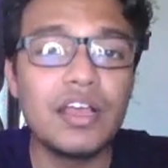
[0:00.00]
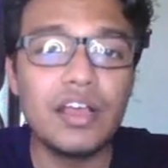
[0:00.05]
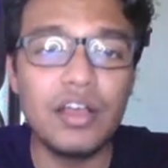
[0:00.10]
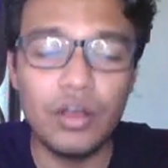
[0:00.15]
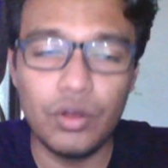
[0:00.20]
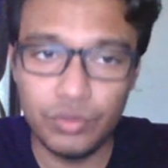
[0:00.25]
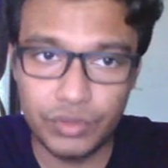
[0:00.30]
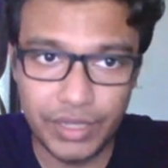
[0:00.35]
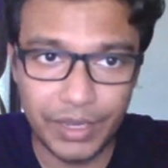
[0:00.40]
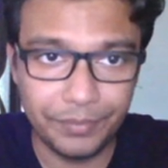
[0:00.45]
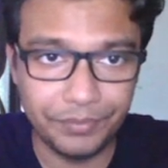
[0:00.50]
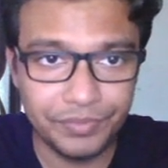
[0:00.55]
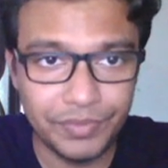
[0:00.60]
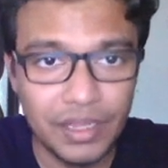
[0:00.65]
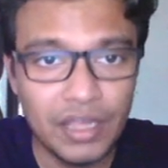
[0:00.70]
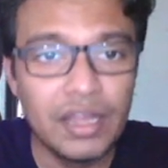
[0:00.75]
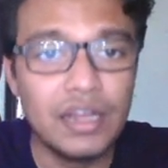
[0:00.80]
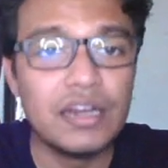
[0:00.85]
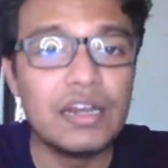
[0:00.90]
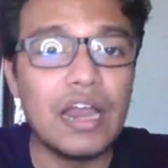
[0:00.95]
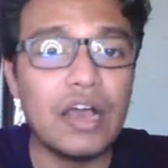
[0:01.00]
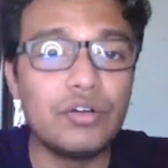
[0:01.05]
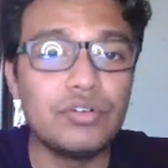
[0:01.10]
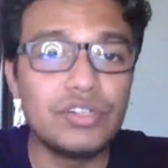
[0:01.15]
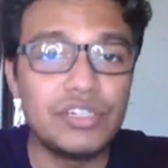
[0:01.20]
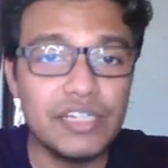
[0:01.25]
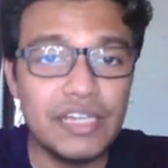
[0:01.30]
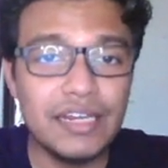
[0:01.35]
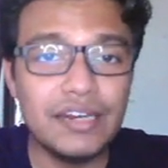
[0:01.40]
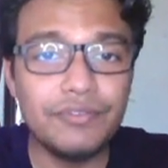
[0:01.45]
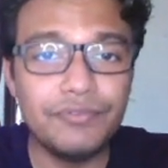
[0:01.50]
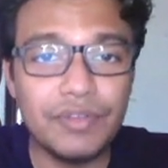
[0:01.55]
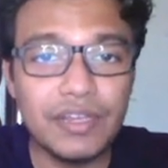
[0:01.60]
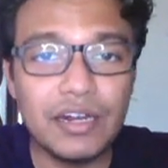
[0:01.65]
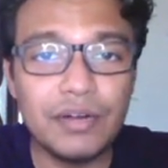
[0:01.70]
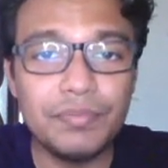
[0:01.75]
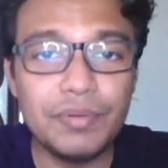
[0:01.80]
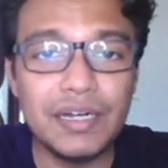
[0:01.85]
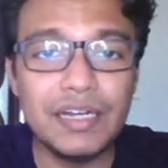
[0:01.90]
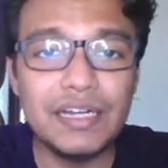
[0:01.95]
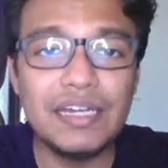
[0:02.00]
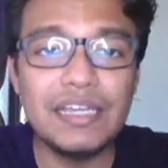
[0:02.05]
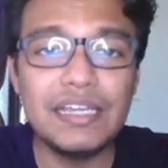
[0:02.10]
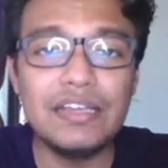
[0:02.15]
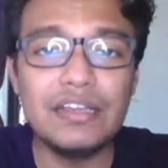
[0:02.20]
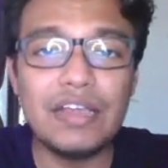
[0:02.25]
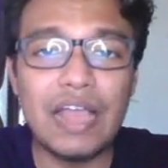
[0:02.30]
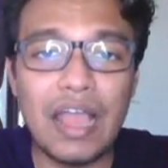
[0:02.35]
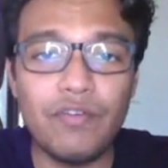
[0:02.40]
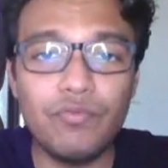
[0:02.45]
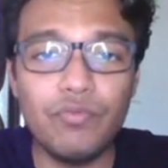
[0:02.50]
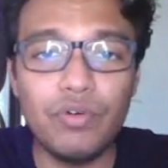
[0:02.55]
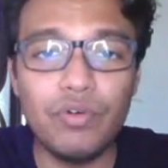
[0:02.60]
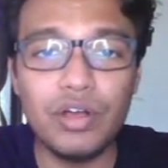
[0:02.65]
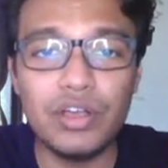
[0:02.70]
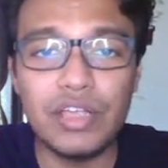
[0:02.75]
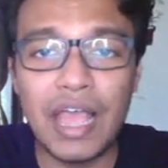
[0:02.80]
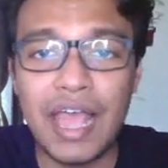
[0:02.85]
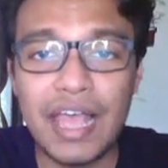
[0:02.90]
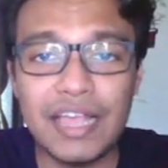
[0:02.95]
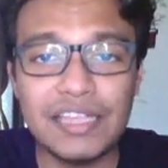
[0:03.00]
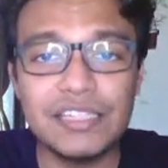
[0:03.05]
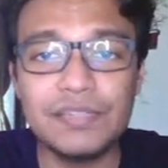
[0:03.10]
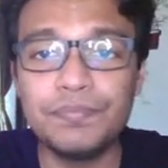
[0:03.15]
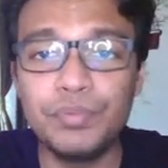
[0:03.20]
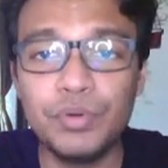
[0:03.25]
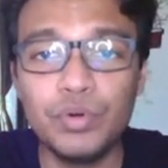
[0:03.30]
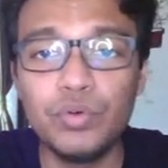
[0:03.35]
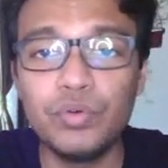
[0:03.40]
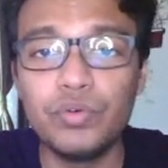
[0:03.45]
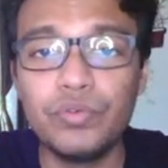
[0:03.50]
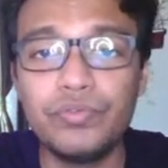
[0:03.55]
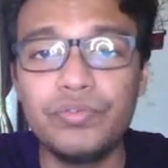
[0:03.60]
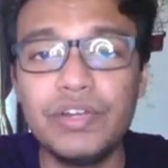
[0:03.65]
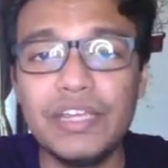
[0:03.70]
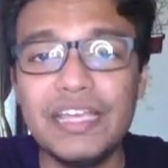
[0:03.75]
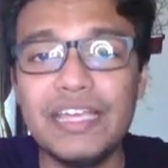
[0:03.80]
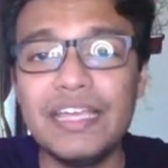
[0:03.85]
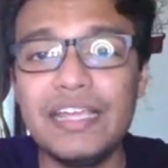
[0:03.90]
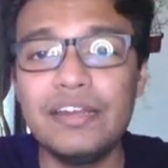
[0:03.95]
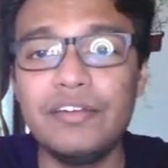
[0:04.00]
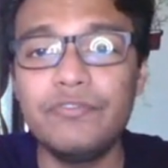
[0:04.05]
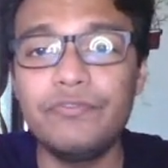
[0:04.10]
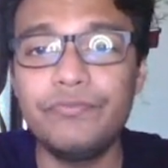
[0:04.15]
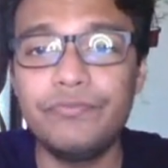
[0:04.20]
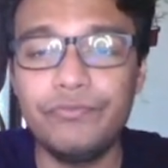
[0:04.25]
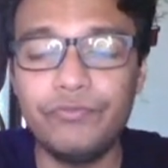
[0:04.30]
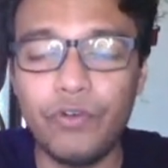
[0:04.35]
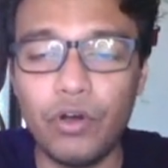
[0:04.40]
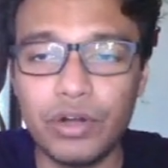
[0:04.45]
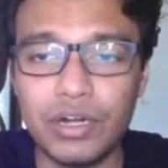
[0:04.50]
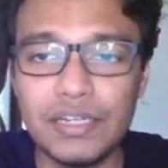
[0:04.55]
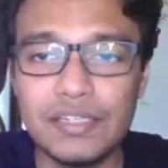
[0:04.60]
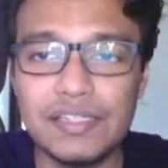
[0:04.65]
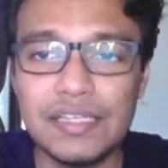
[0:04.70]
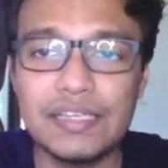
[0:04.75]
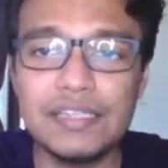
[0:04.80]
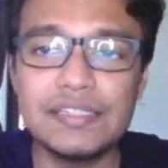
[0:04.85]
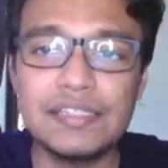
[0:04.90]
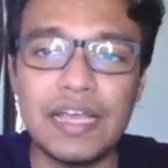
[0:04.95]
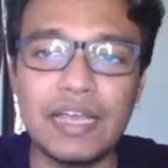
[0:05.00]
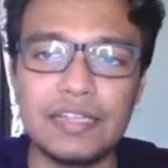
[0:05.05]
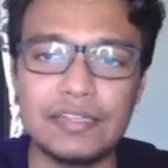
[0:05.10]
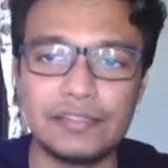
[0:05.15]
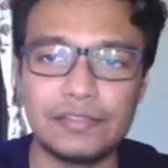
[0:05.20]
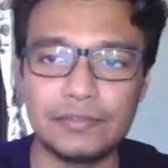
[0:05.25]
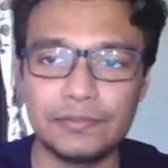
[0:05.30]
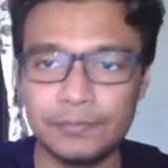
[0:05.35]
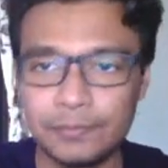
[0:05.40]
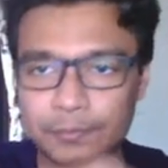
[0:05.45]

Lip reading: Okay, now DNA fingerprinting has proved in forensic science.